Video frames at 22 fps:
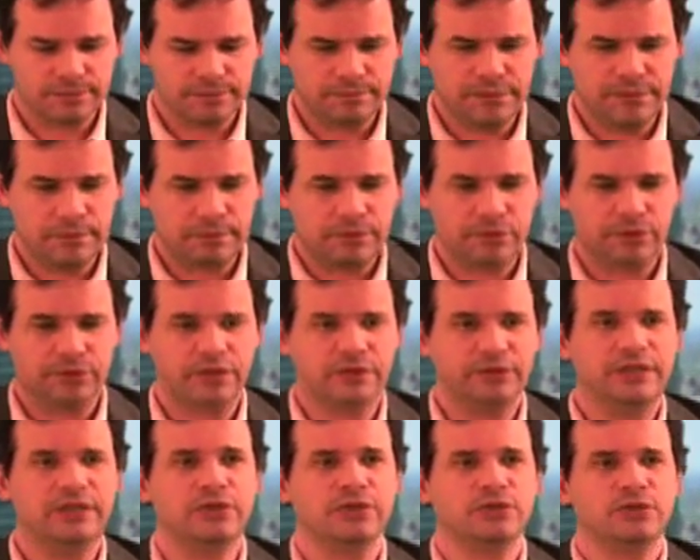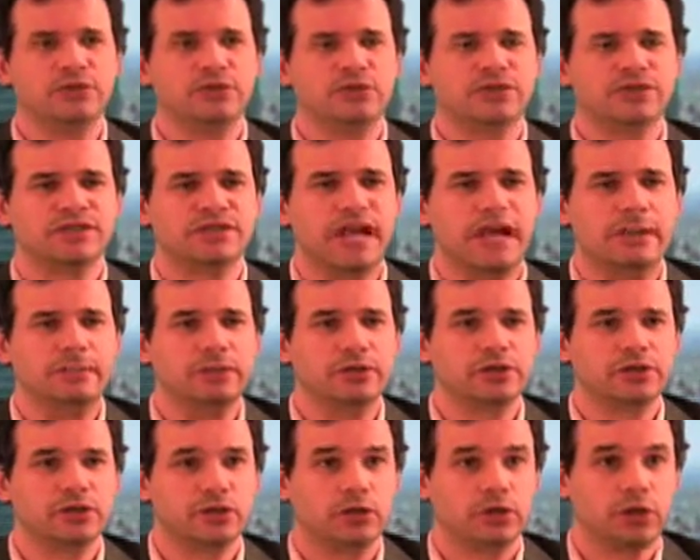people needed to
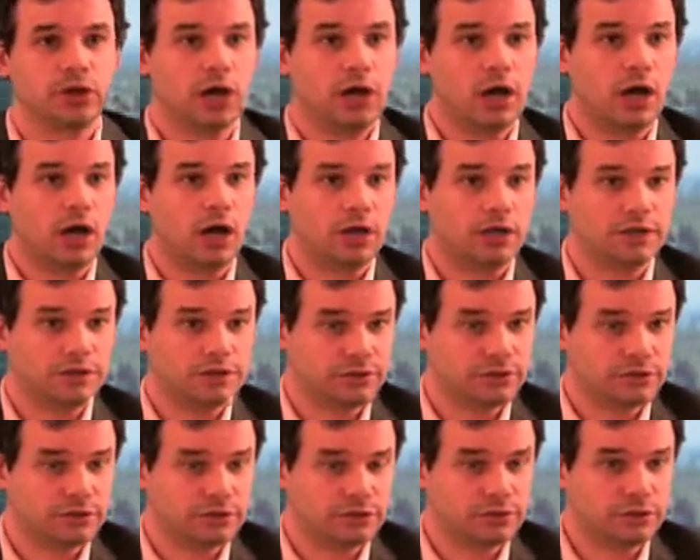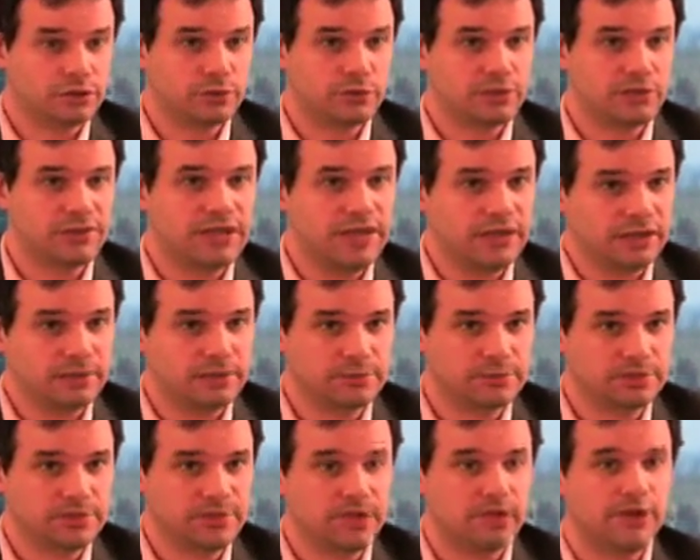establish laws to protect
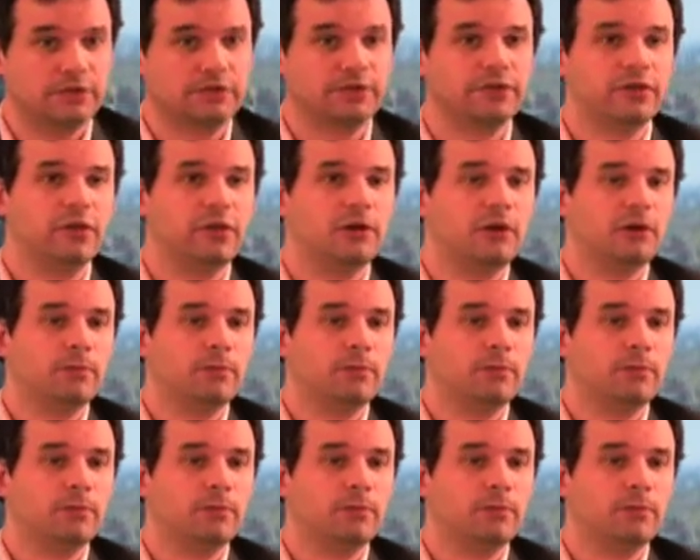themselves.